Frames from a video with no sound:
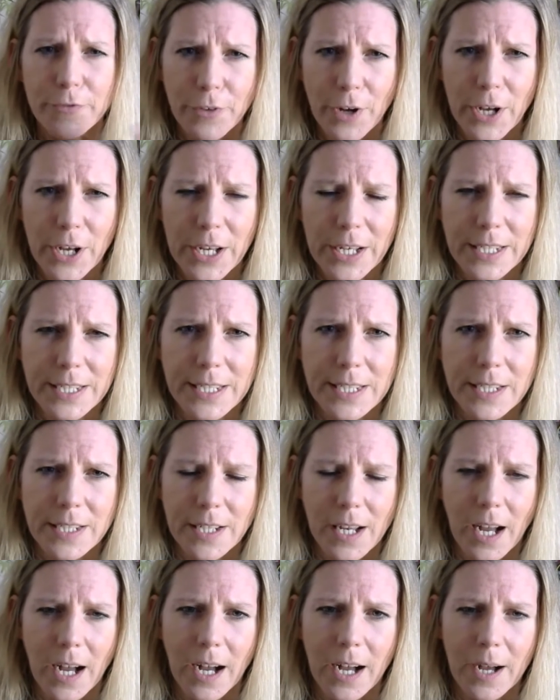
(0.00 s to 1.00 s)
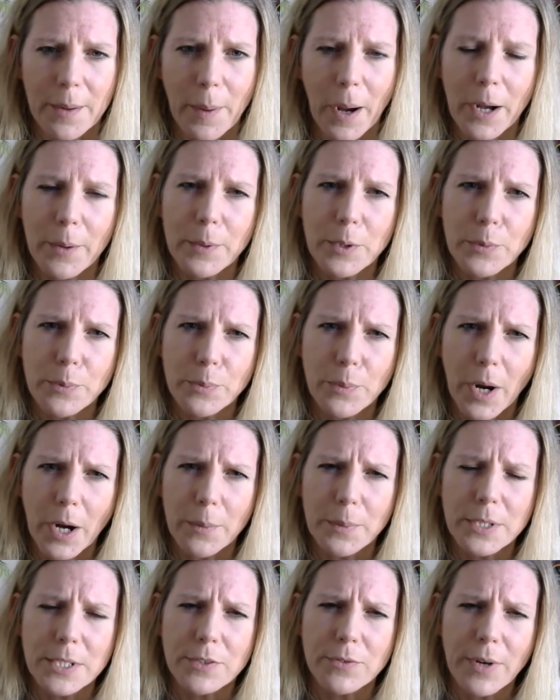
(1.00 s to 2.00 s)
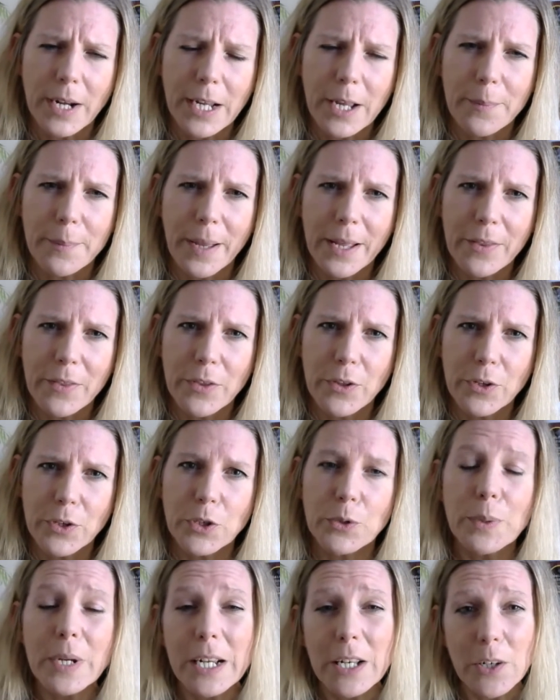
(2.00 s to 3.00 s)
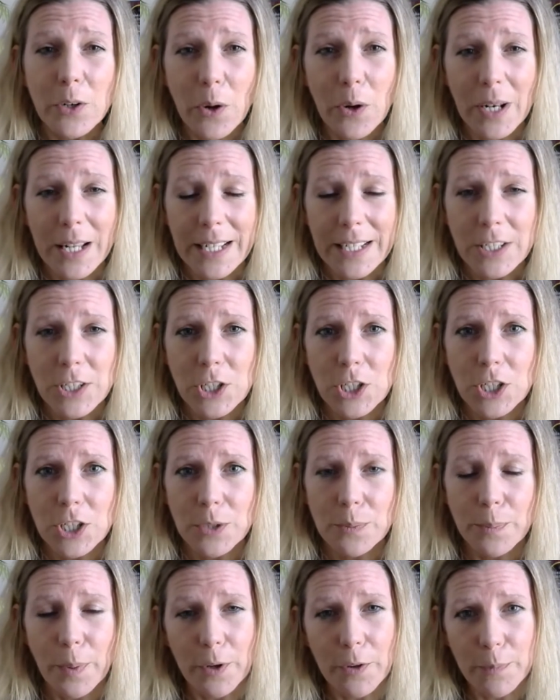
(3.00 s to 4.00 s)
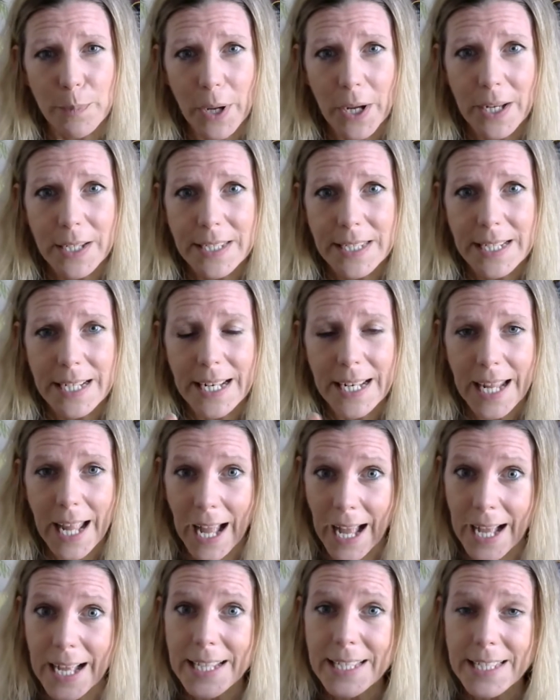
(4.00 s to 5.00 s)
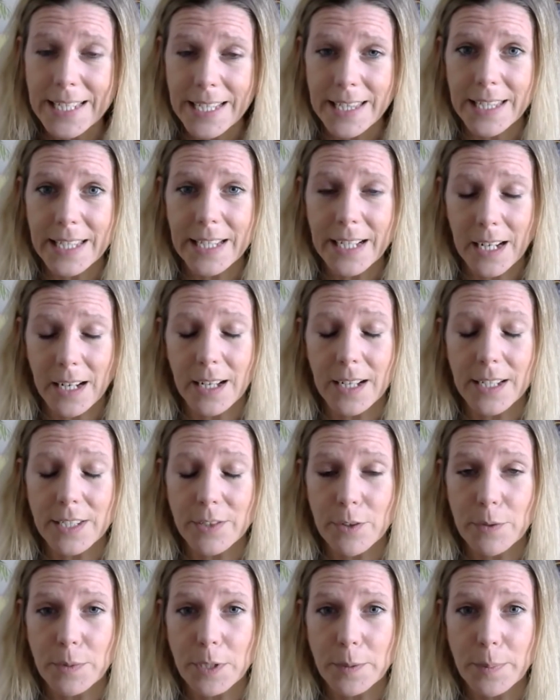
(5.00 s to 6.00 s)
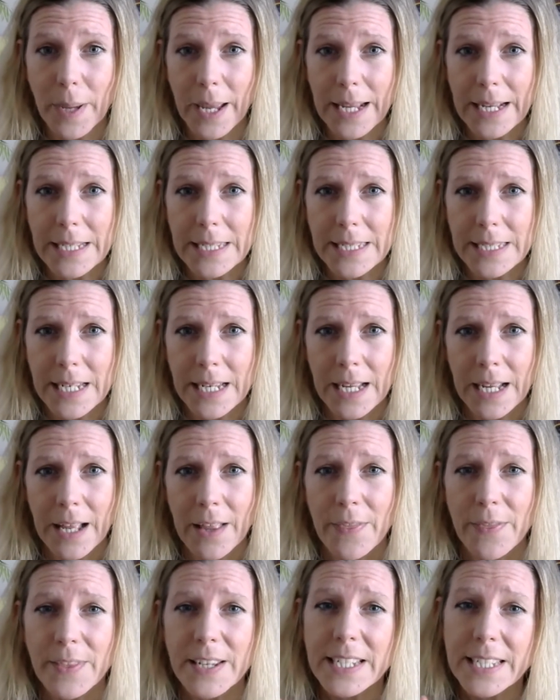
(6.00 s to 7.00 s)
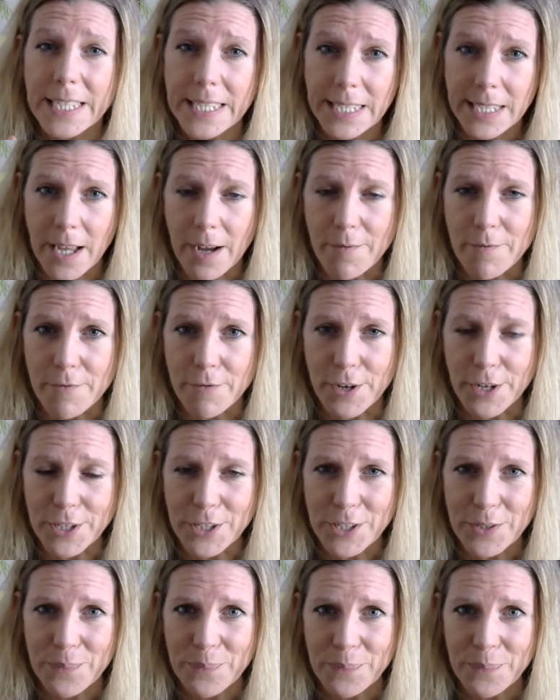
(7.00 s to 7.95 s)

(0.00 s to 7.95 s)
First, I would recommend that you acknowledge, both personally and in the classroom space, the discomfort.